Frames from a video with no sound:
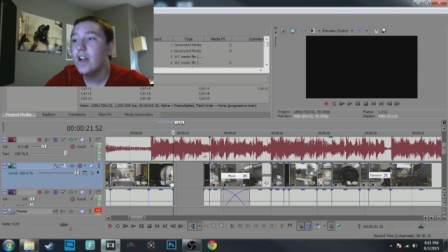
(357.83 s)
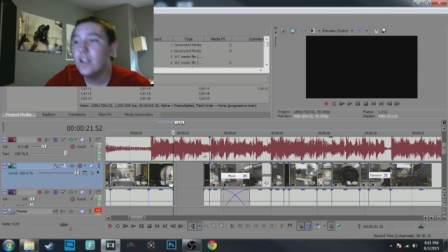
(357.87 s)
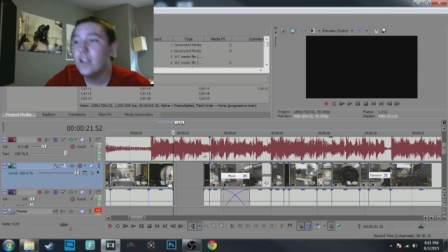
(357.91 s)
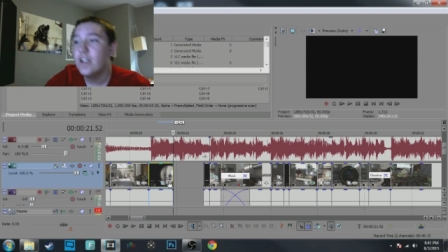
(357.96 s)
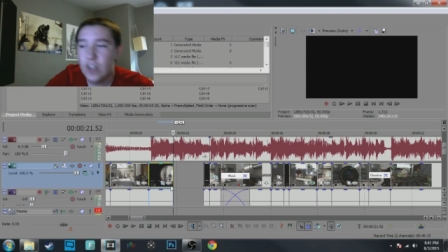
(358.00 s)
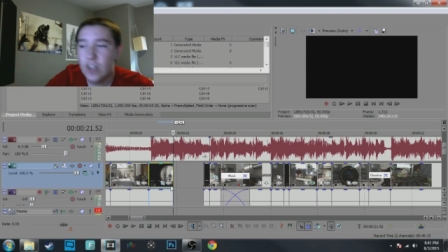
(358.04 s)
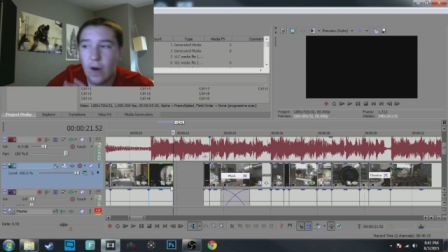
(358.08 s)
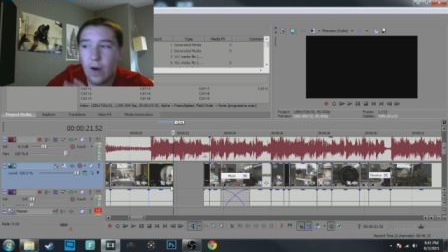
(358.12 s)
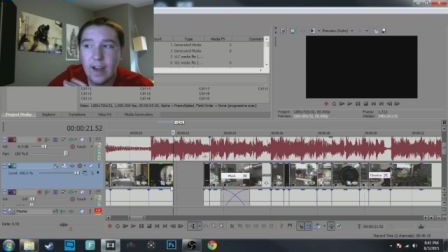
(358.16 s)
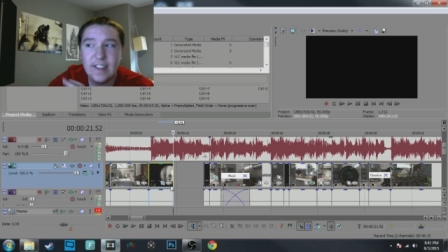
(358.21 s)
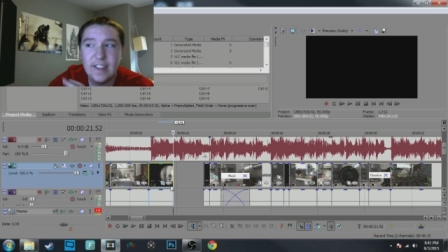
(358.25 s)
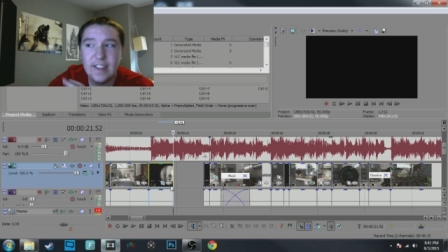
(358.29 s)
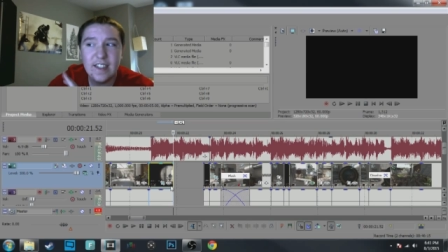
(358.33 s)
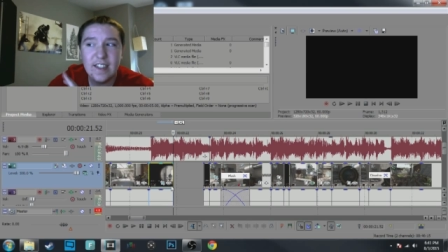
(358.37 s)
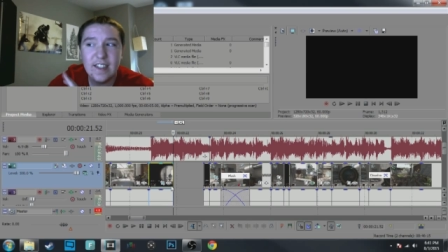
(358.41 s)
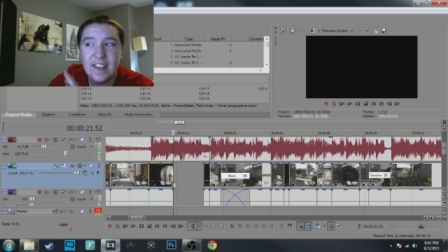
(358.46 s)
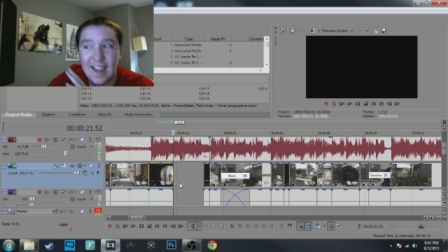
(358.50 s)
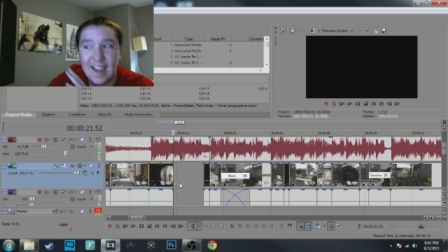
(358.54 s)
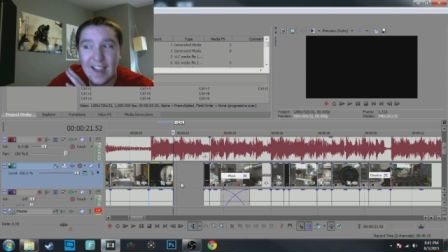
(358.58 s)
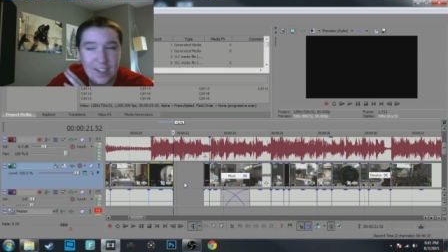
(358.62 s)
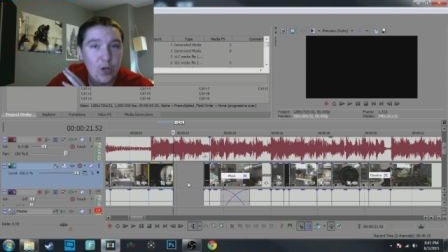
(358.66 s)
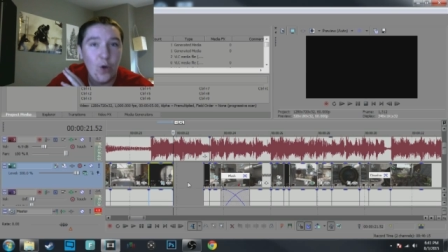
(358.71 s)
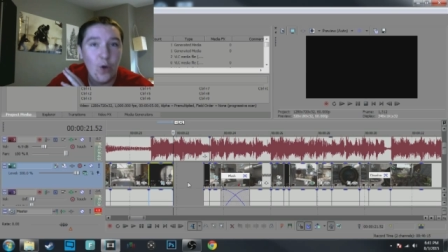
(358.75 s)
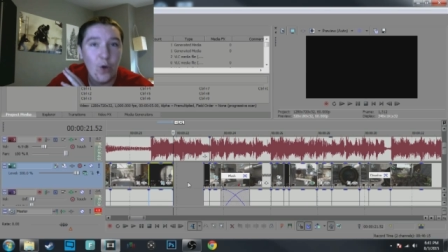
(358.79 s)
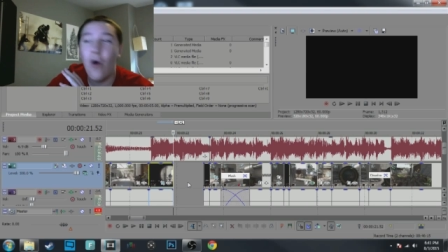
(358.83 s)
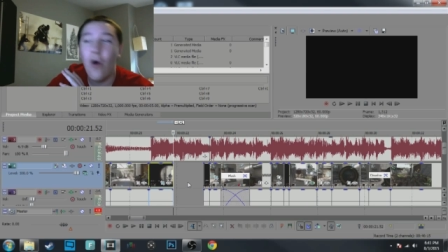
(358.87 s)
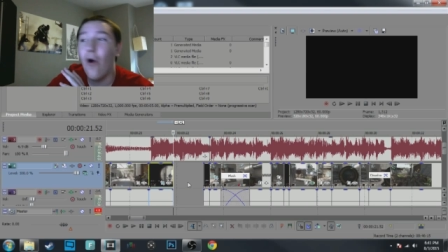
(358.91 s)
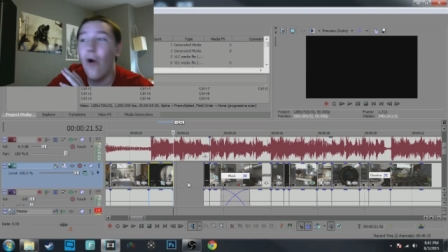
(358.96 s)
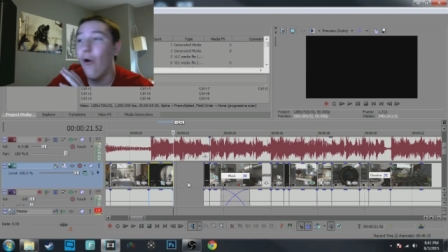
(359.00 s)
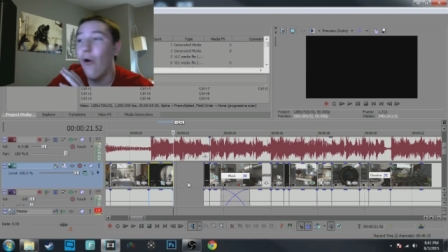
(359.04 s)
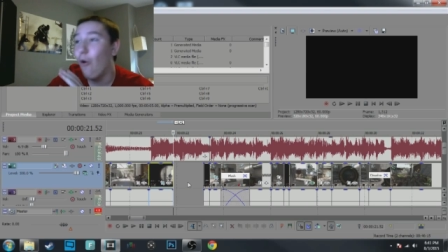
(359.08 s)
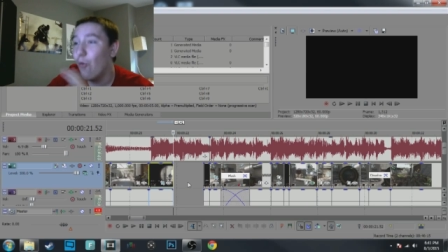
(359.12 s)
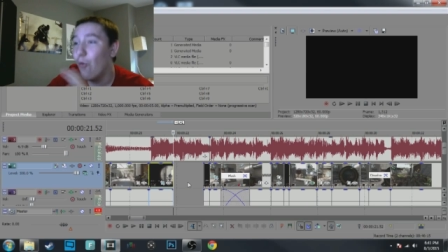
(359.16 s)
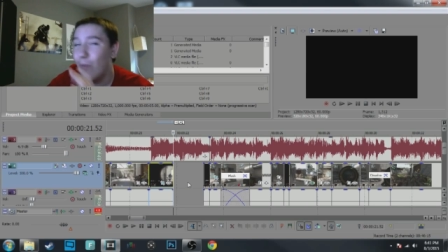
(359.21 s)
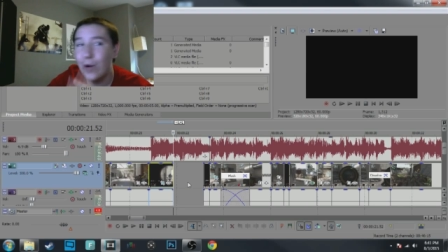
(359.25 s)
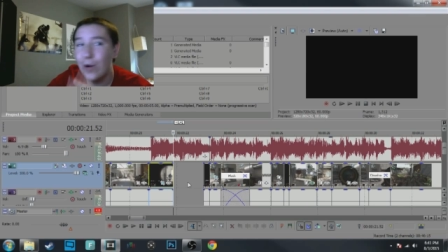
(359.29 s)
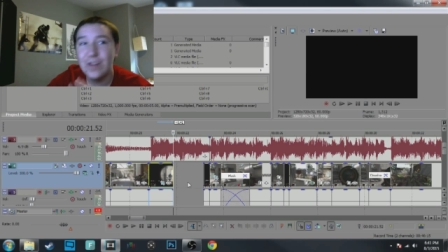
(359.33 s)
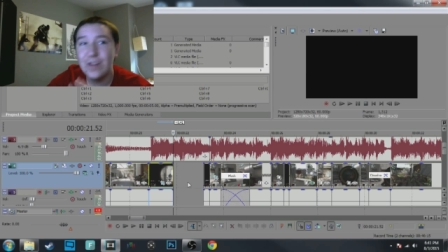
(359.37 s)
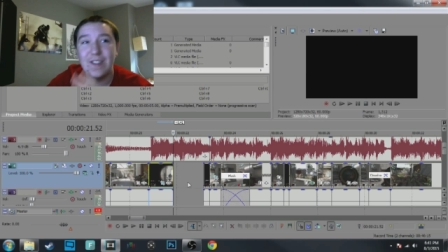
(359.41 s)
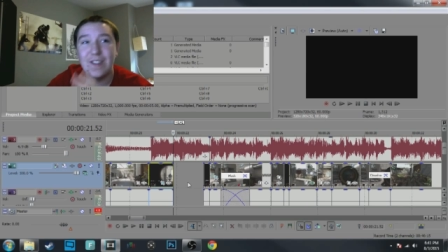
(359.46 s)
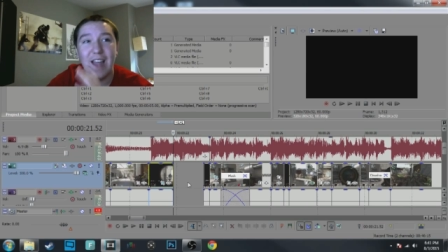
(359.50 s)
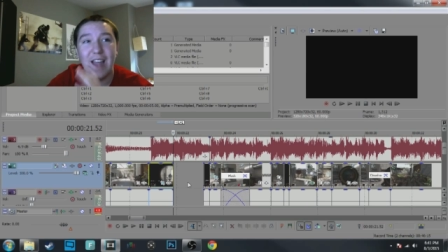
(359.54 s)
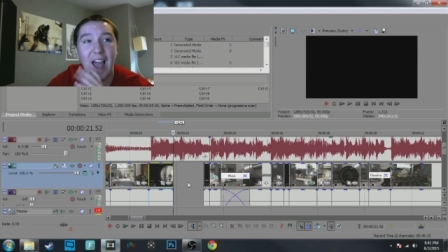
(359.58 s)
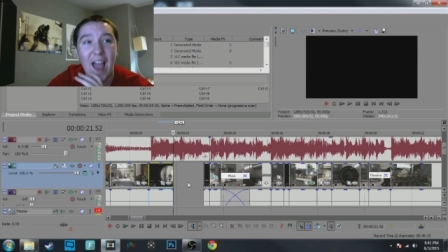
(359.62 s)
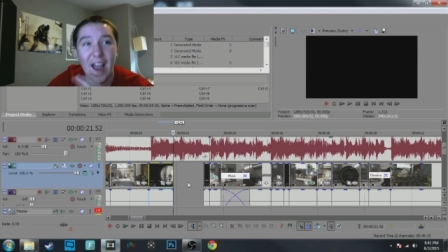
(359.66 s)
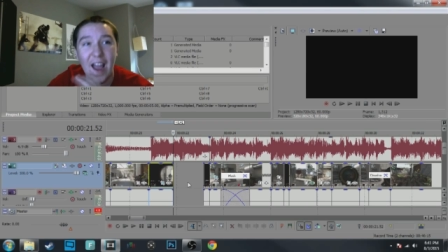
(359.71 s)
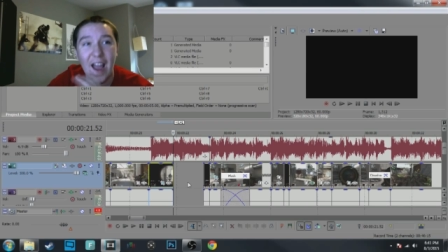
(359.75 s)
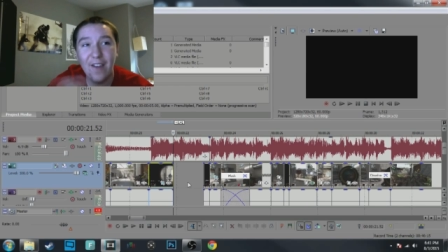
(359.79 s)
So I did that to almost
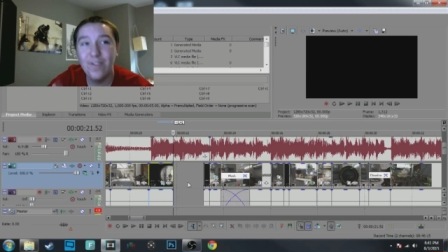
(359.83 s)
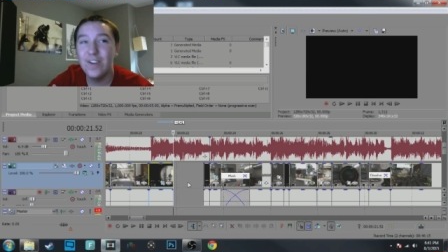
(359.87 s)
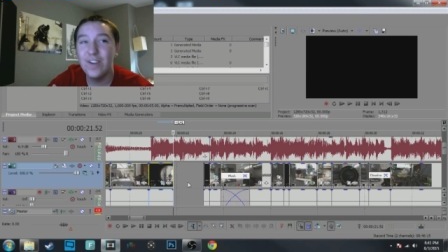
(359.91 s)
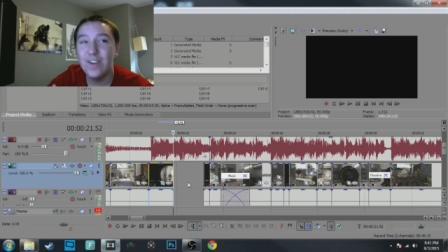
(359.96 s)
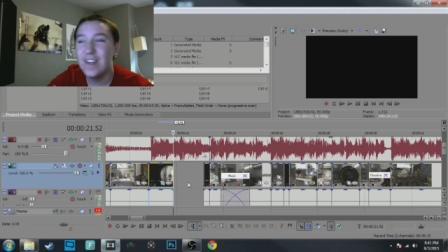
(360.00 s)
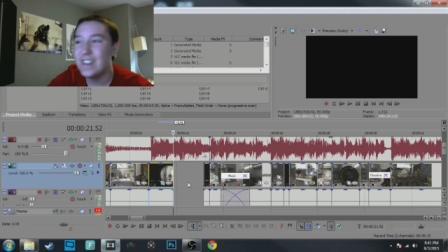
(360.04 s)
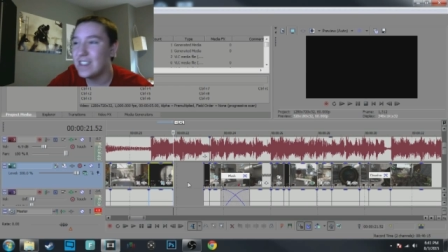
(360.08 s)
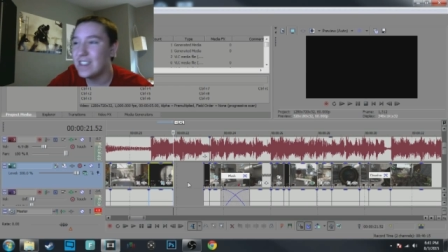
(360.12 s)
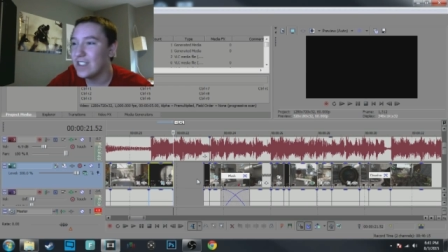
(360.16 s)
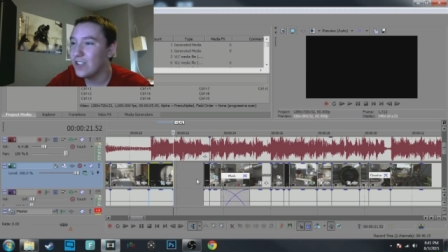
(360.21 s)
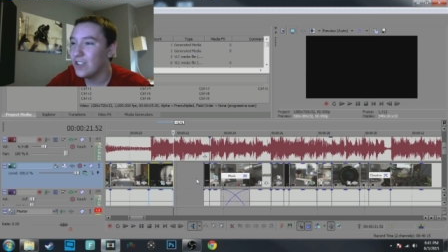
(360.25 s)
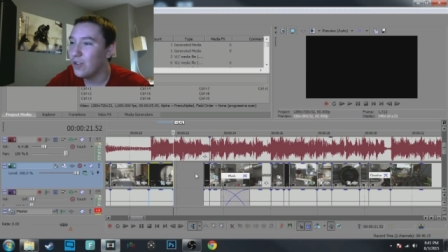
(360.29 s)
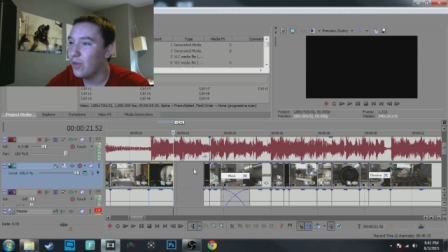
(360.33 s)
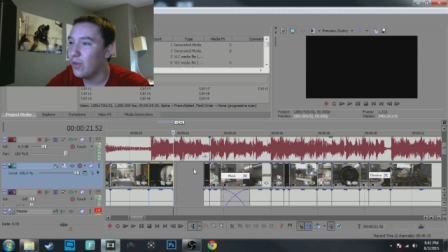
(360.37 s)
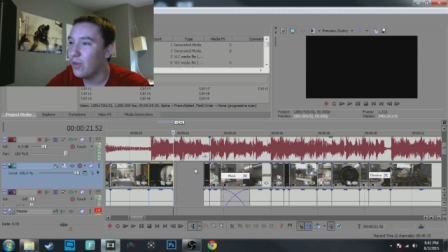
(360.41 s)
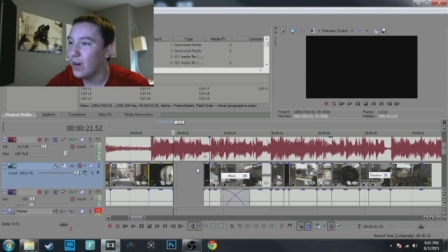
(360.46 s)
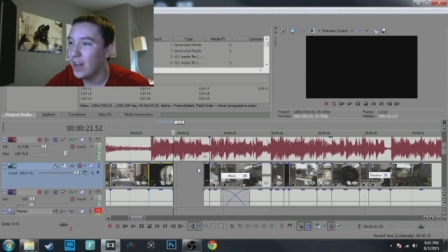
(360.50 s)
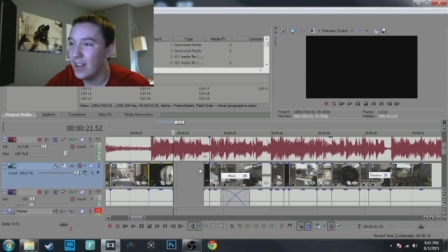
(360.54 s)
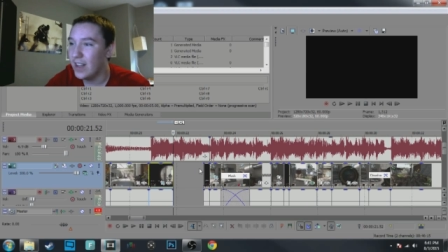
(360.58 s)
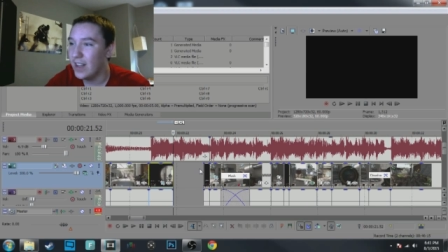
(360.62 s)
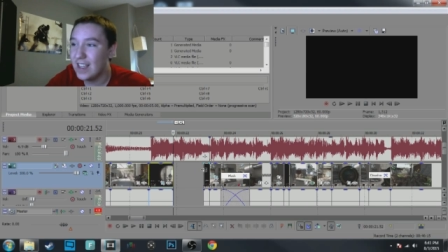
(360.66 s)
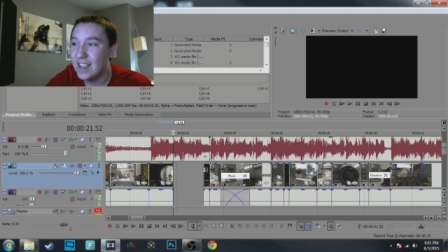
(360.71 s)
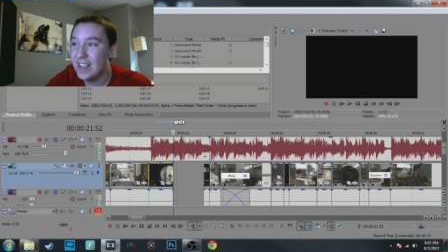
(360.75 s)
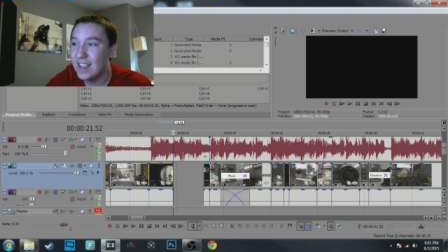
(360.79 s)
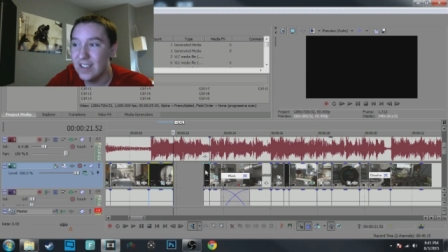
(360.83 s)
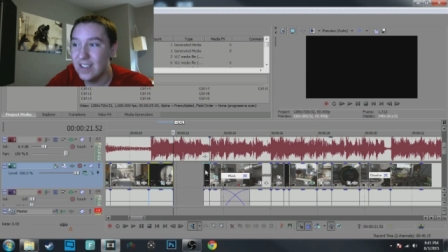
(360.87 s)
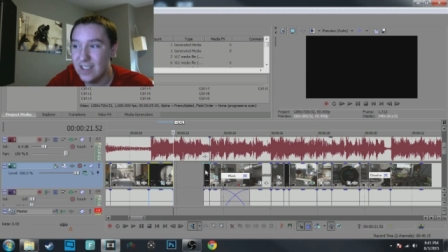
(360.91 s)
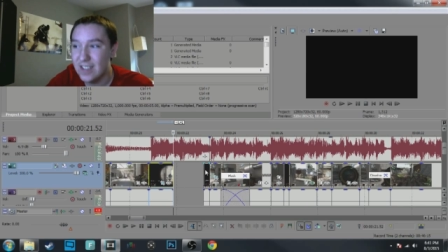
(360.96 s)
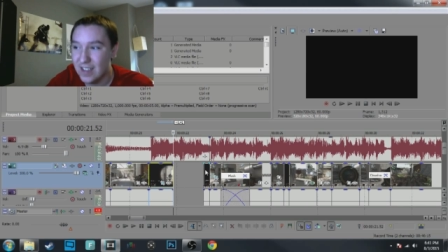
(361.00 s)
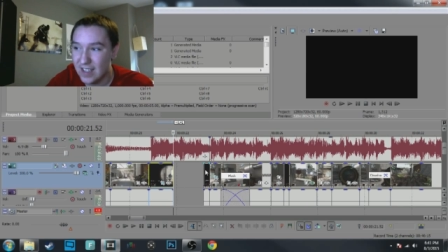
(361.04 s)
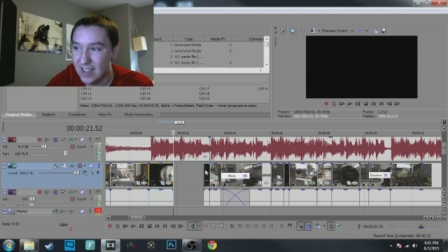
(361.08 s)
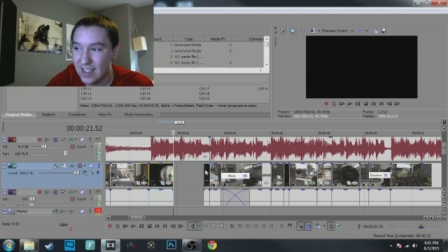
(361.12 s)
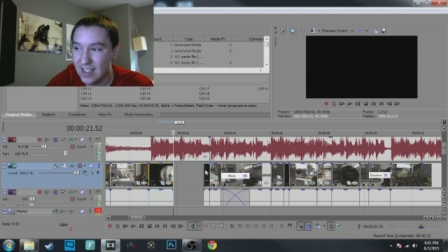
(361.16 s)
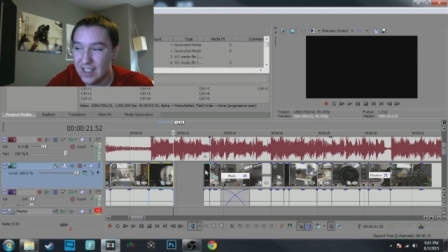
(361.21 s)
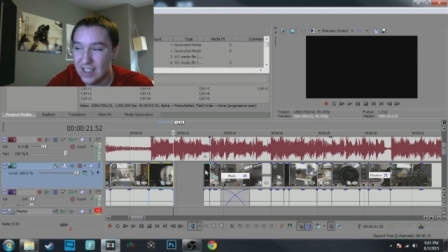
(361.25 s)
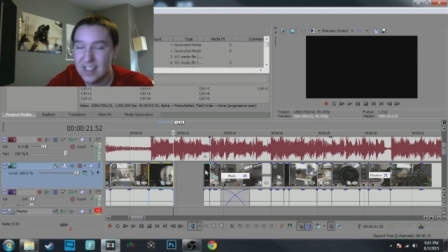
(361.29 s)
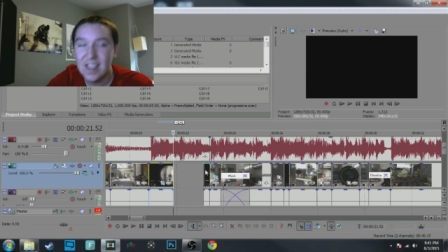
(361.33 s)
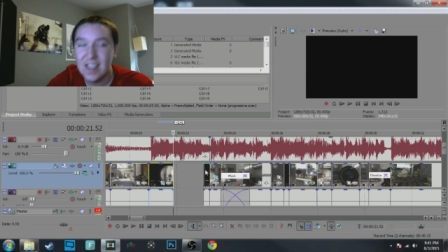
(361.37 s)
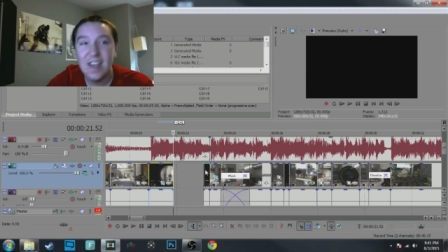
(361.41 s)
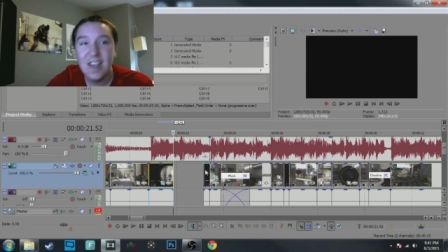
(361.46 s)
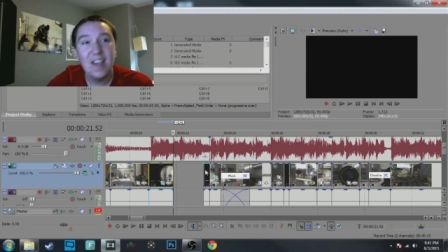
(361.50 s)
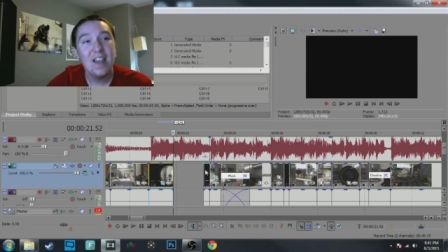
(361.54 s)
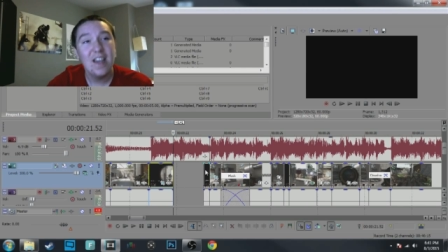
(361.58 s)
every single one of the kills in this.